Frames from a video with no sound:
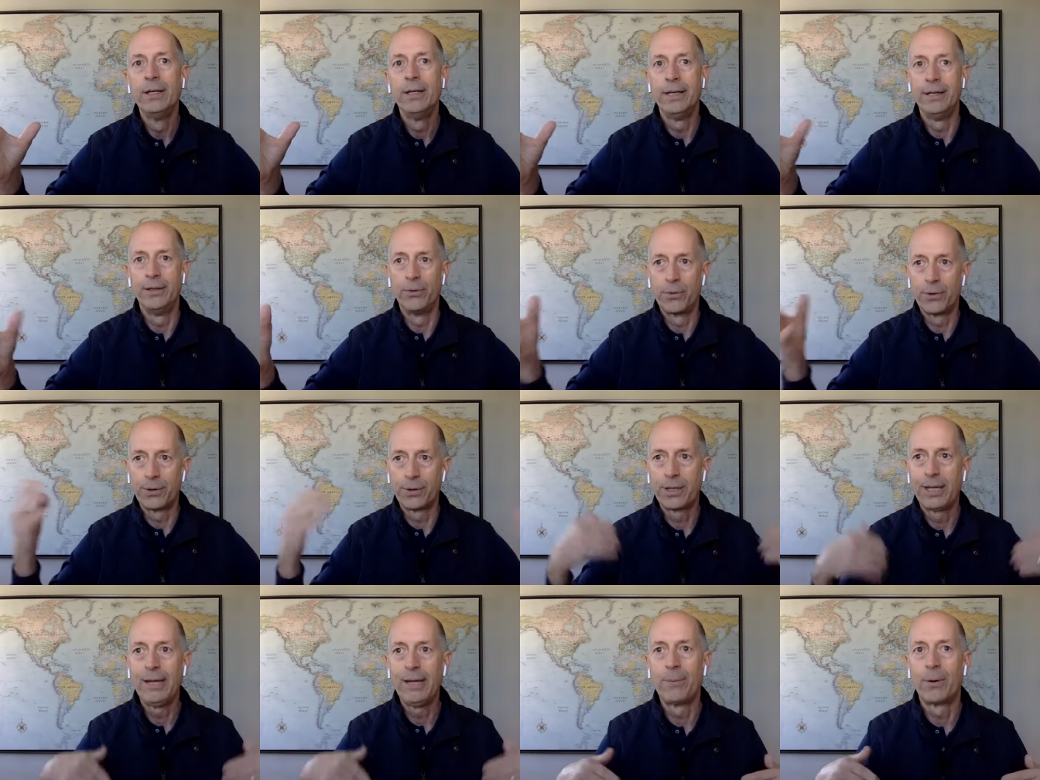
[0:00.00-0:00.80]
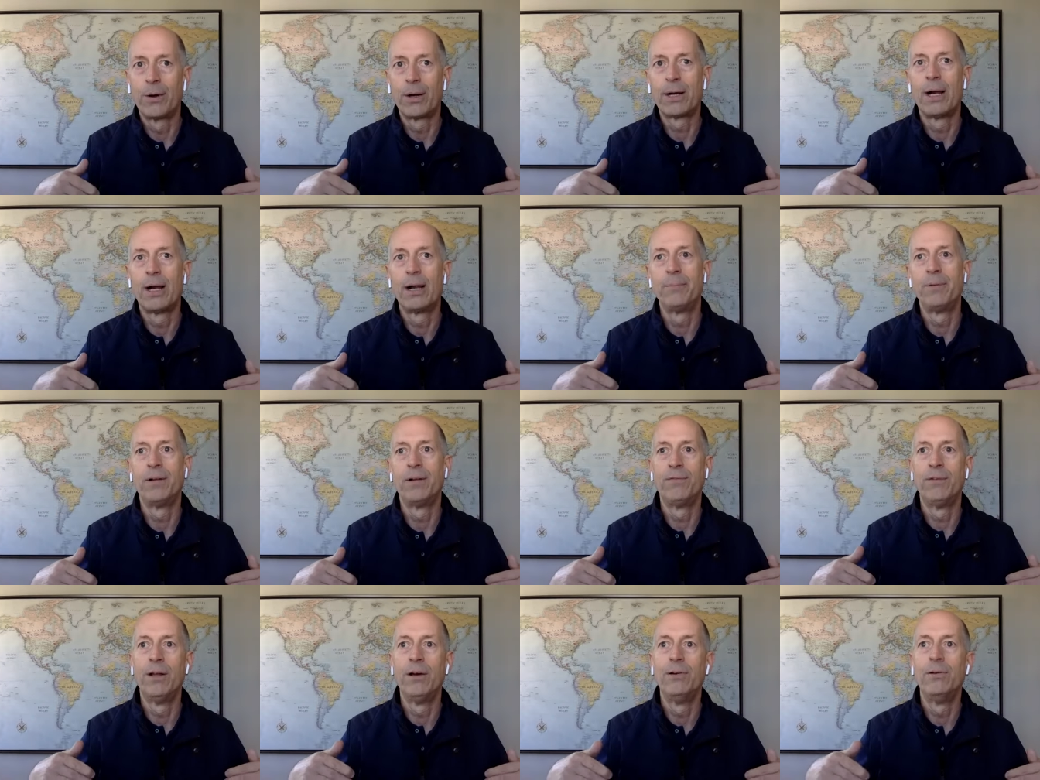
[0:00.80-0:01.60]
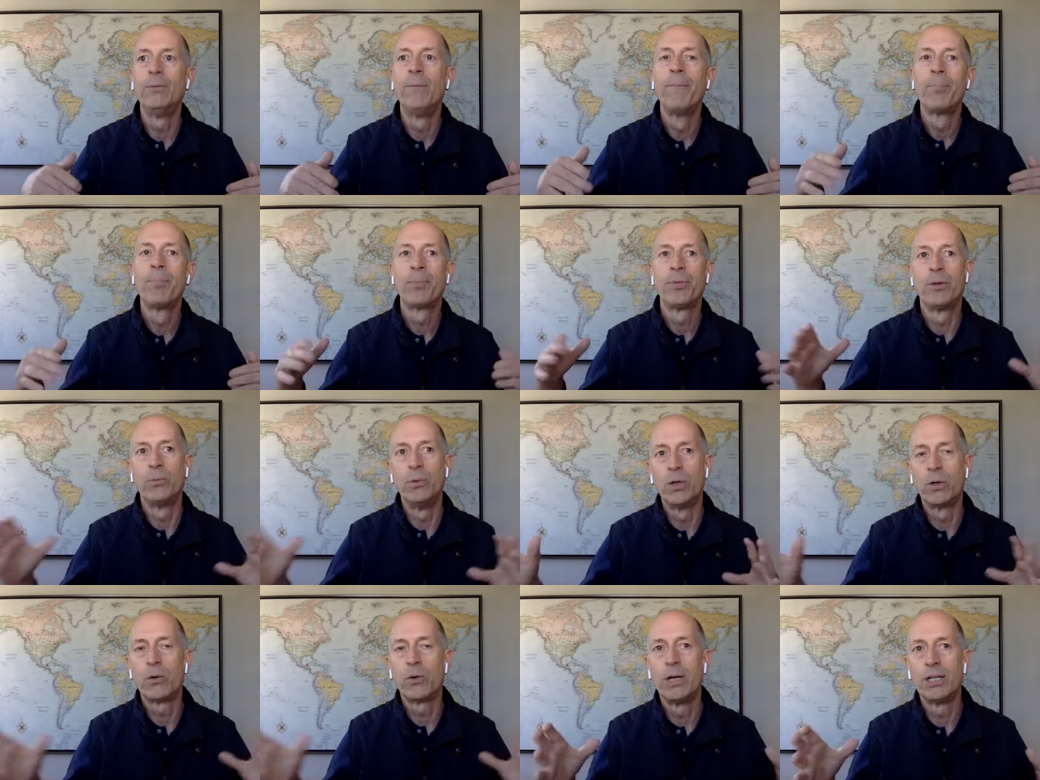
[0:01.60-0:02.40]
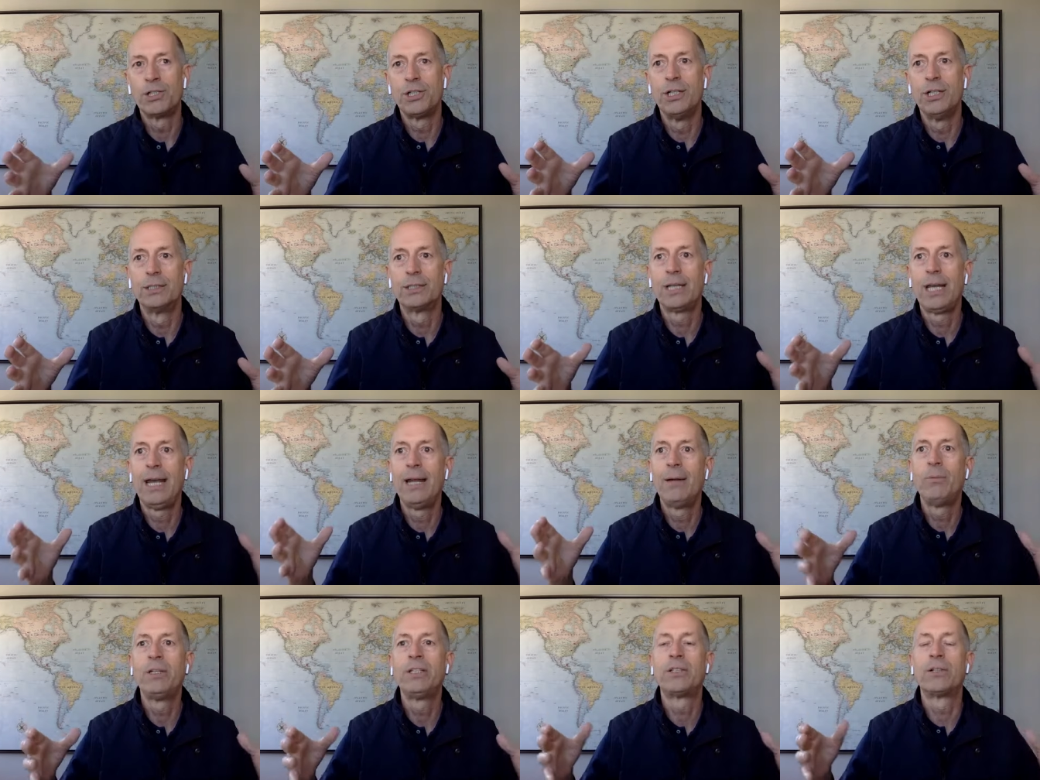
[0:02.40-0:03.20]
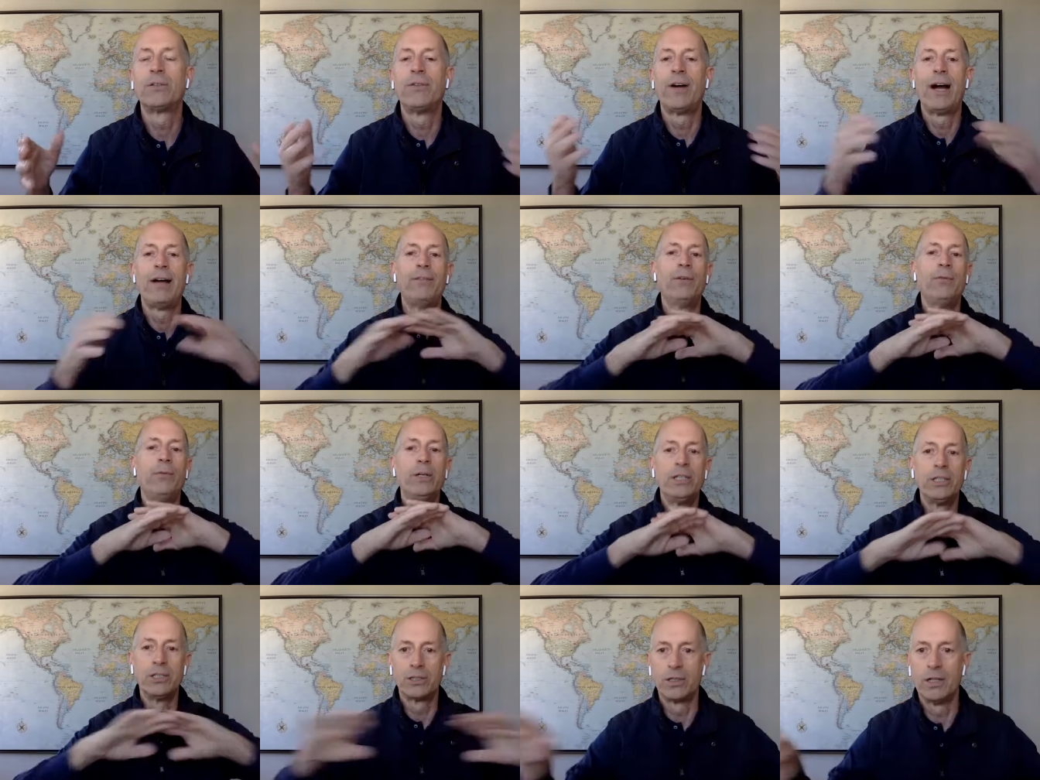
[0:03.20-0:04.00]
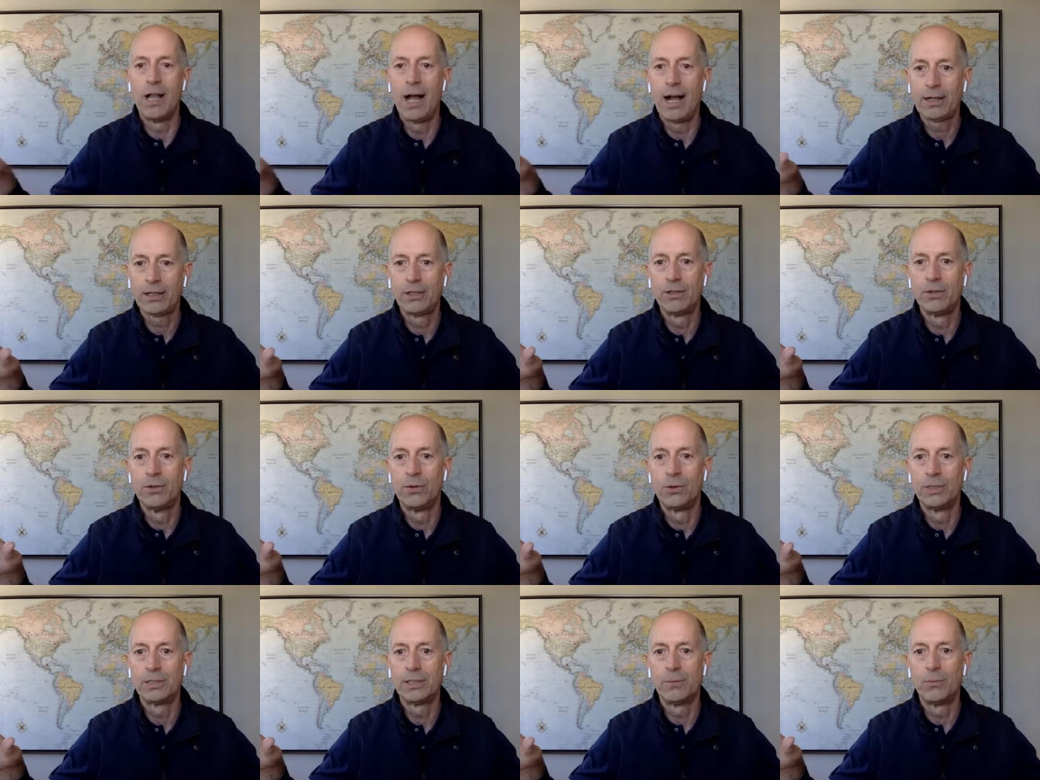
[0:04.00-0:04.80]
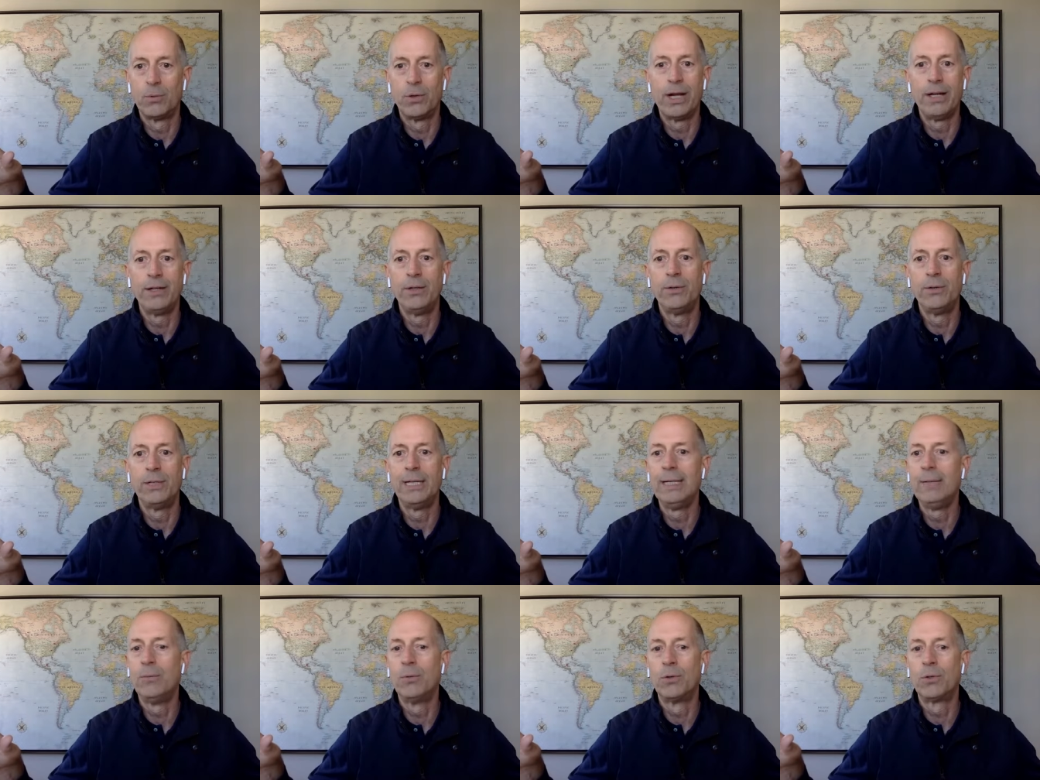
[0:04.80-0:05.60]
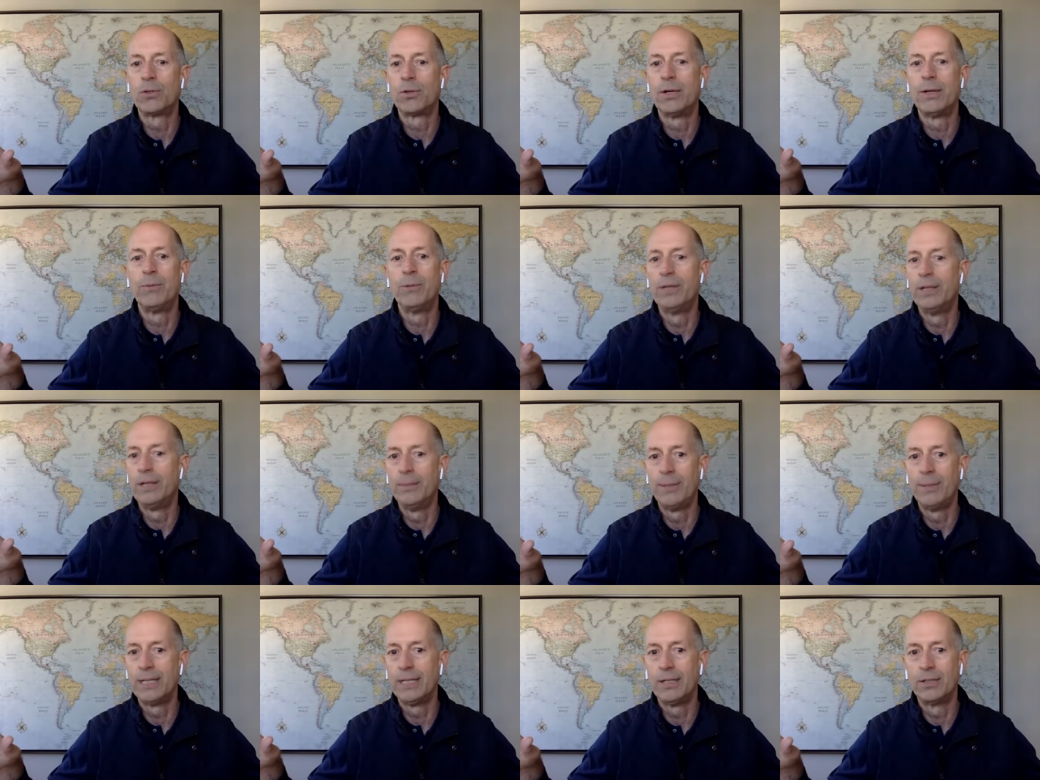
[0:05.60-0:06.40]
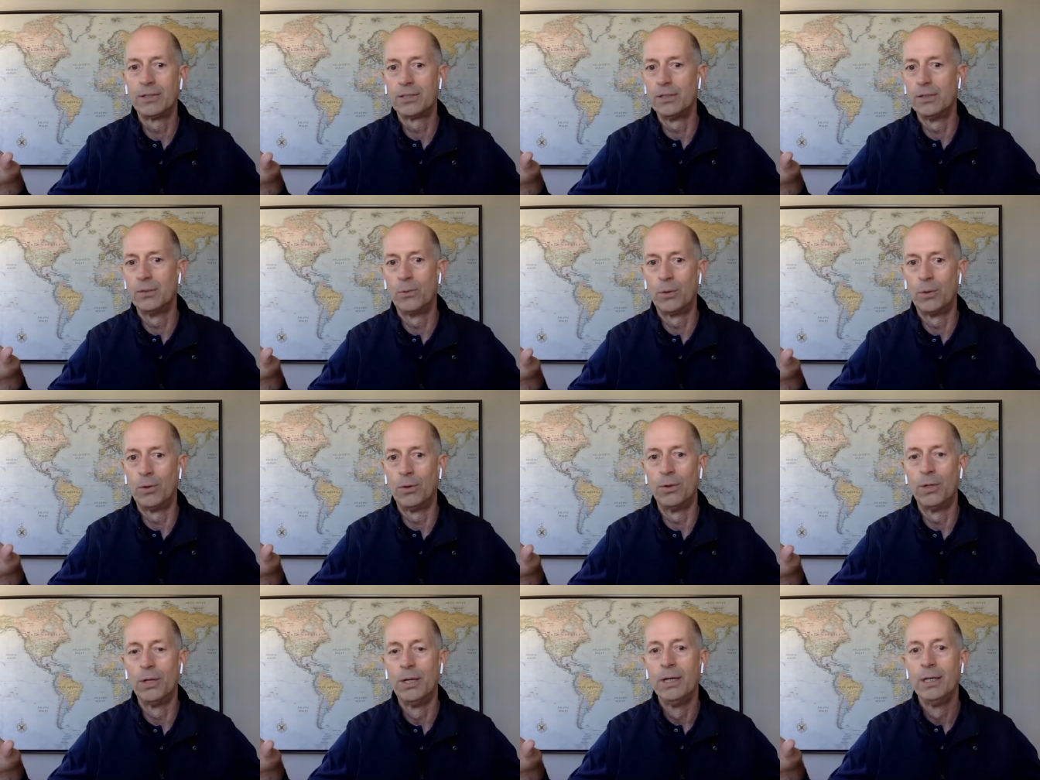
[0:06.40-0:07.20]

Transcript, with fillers: in order to keep our economy afloat. The real question is, can we survive if we just lock the door and said we're not doing any more trade with anybody else in the world?